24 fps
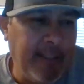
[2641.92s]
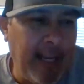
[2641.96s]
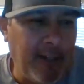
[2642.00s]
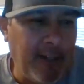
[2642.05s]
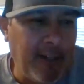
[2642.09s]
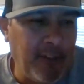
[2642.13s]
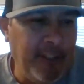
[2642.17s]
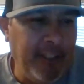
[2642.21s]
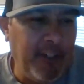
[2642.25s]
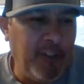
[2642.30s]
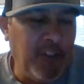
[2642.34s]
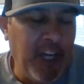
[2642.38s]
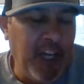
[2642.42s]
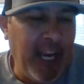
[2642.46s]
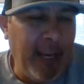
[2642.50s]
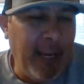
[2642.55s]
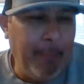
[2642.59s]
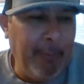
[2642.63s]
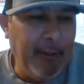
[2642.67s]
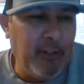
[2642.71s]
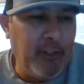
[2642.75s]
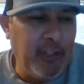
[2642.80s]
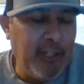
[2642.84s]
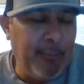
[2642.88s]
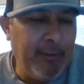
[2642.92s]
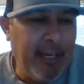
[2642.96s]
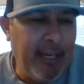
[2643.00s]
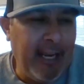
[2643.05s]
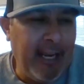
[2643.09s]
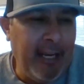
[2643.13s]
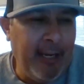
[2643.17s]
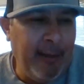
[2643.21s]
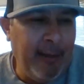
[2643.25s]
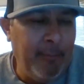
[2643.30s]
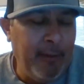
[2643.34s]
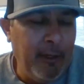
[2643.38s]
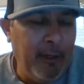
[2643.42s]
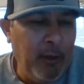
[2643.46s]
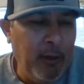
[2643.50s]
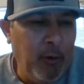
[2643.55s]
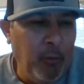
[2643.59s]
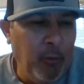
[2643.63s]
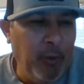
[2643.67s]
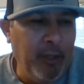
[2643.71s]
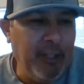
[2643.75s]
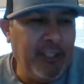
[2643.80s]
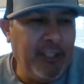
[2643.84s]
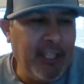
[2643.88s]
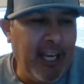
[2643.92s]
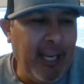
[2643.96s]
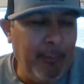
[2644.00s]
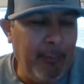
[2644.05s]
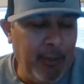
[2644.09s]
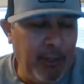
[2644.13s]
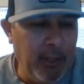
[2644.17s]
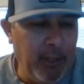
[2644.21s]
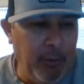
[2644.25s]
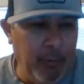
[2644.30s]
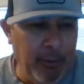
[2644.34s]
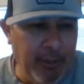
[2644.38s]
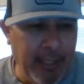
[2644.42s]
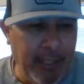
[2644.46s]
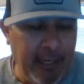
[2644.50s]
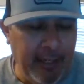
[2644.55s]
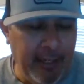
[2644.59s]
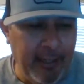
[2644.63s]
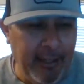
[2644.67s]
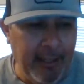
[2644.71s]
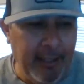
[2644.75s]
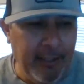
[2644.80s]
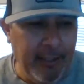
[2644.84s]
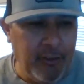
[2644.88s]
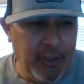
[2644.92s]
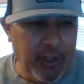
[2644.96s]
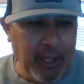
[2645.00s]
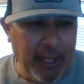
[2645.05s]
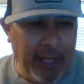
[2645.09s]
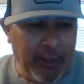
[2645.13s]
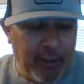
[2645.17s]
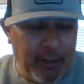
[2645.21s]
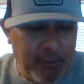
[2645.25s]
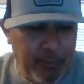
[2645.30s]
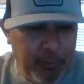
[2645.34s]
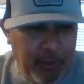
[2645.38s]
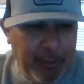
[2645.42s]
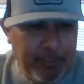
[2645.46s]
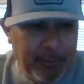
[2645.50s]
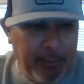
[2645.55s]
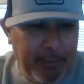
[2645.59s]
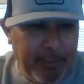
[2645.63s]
actually in a championship game one time. When the cheerleaders put up their